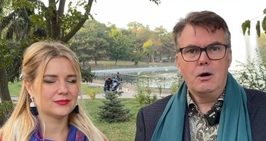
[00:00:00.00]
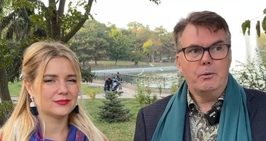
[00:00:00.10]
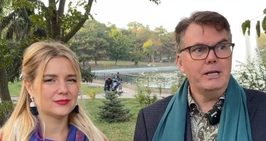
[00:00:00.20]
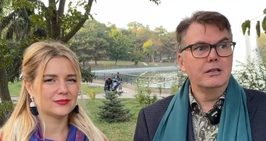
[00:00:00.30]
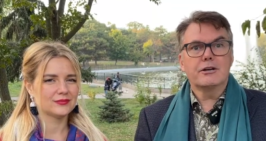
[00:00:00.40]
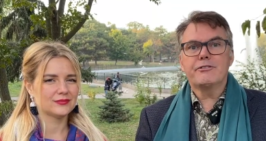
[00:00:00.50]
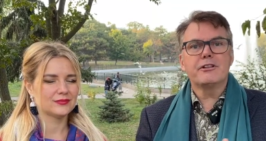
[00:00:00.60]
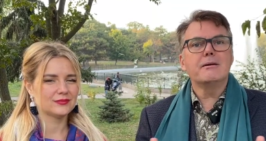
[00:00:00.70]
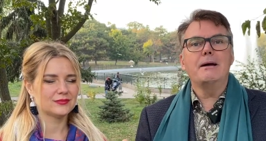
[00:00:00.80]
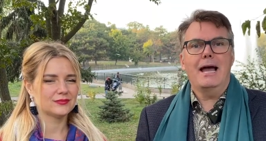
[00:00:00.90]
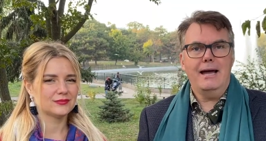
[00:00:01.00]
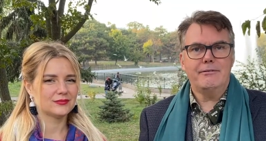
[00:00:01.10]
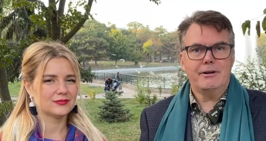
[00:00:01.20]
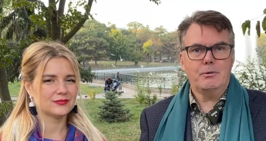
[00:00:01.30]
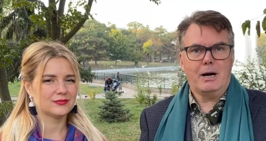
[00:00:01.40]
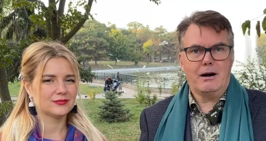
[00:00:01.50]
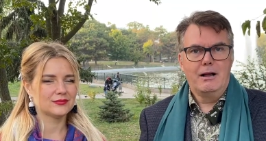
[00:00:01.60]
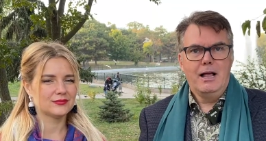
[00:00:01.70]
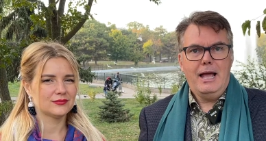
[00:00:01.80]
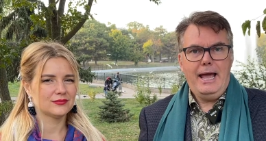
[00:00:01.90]
Speaker 1: We look for them everywhere
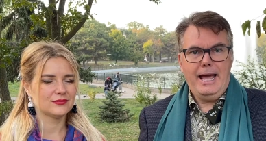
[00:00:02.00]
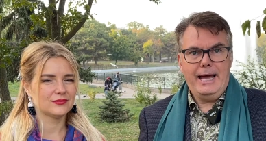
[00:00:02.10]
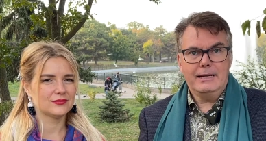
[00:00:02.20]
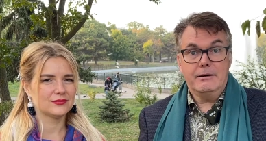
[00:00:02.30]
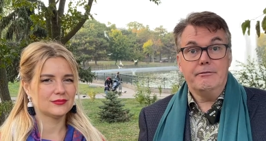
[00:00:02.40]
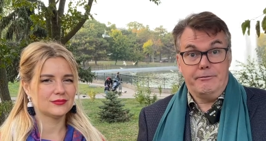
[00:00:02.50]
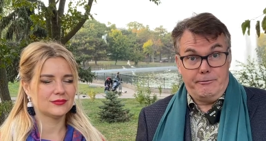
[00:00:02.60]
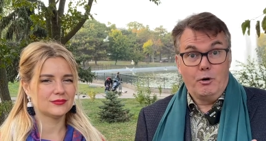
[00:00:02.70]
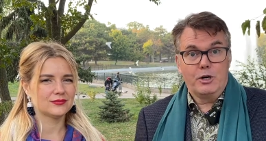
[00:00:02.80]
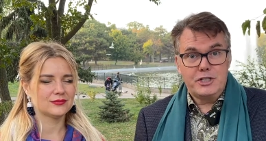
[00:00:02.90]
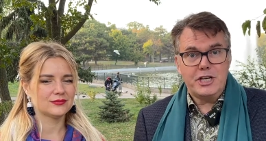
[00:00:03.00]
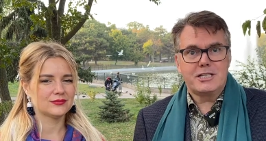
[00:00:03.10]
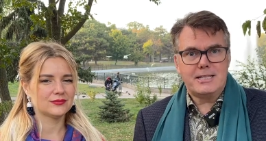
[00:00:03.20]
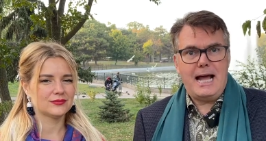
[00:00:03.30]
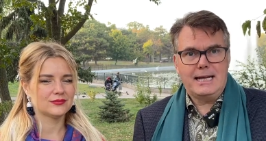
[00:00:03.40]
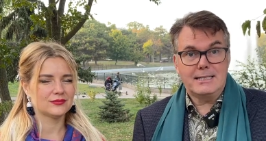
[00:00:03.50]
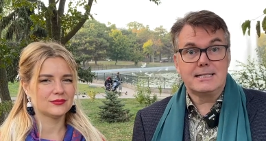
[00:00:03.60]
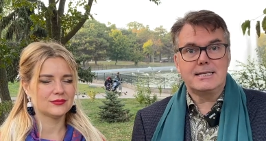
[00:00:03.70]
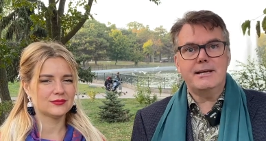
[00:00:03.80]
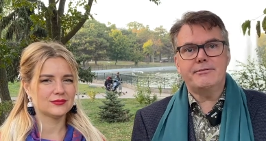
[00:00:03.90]
and for just that,
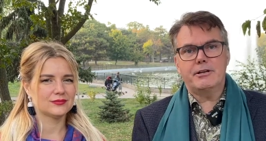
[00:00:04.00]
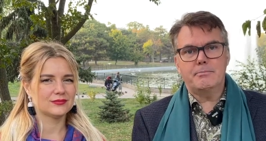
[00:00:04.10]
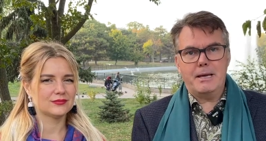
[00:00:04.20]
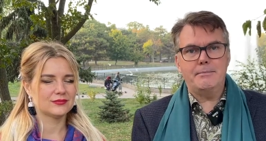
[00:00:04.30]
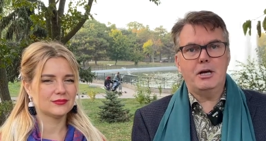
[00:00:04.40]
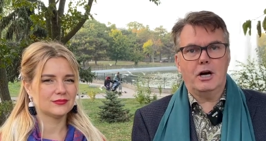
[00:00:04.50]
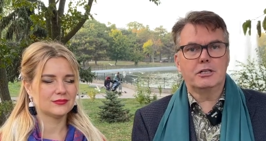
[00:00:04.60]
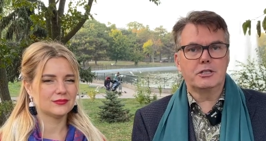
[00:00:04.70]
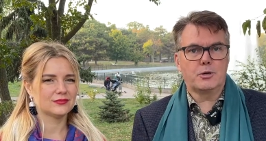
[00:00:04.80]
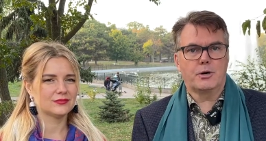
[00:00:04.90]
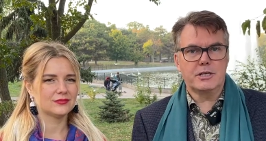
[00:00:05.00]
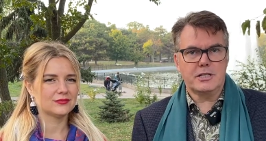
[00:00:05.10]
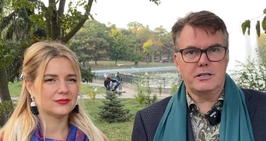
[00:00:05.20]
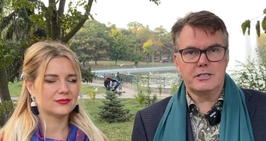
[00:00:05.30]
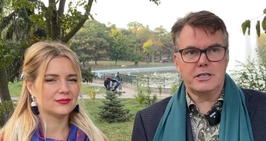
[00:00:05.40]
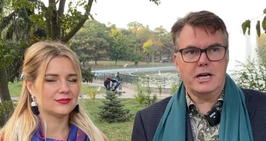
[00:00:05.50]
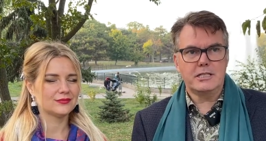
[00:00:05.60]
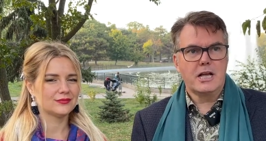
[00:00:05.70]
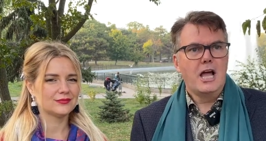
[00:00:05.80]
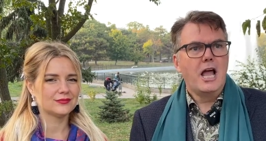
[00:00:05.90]
to see if they're maybe on notorious other
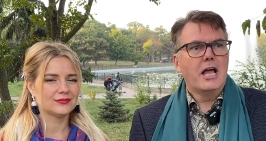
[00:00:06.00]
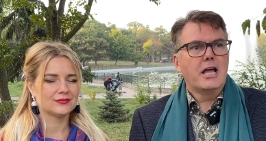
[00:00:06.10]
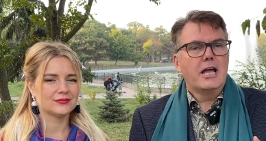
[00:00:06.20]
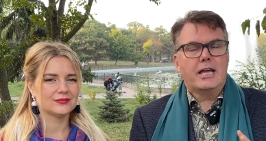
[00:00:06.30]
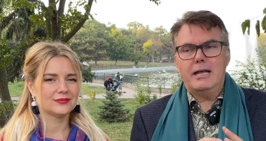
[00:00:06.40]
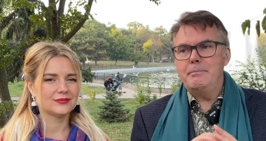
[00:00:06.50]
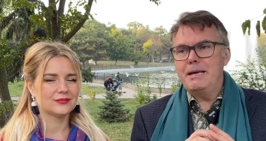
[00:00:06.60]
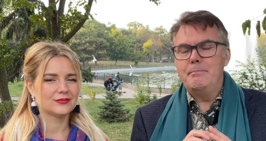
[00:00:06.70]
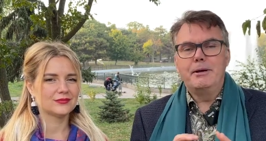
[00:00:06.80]
sites. Can be a